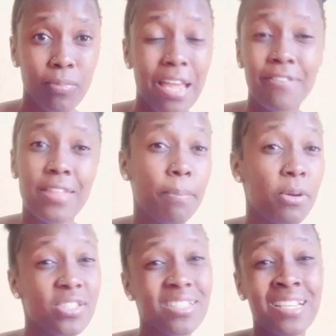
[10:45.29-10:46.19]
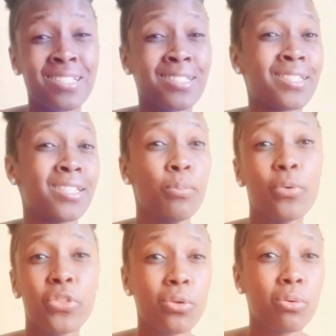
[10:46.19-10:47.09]
if that person doesn't sleep
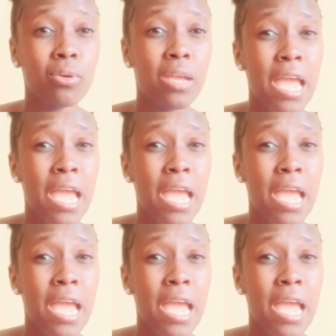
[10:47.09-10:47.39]
with you,